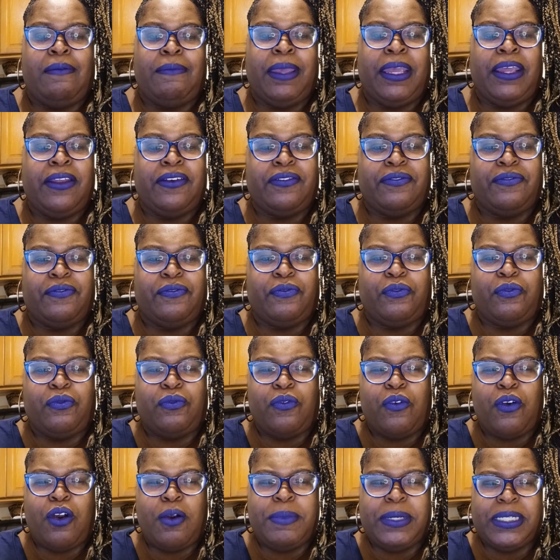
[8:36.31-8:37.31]

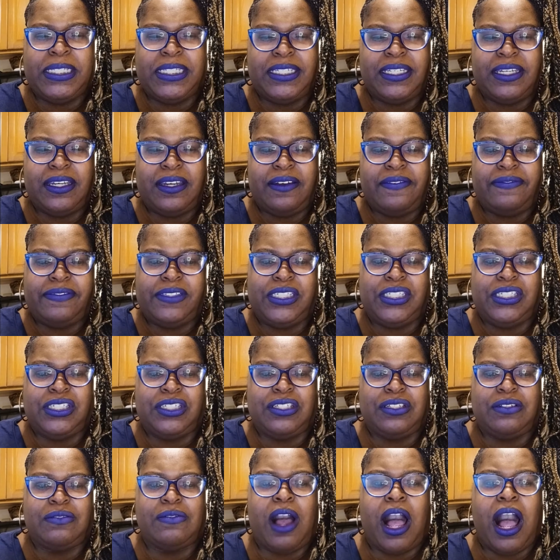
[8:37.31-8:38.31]
informative to you.